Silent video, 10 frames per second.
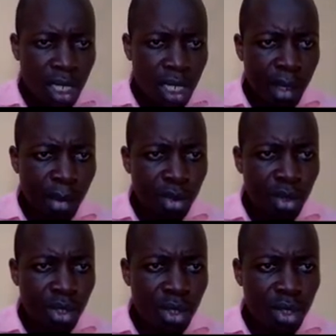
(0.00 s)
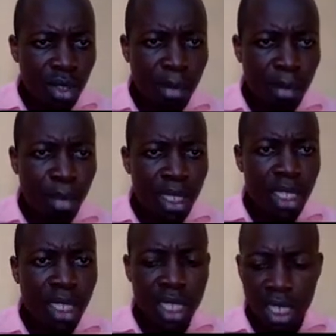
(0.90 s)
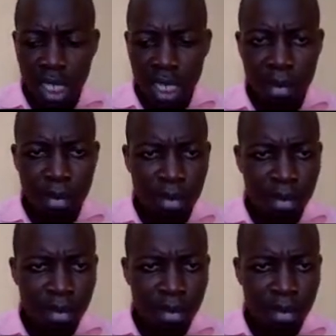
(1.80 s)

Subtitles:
Times the basic income.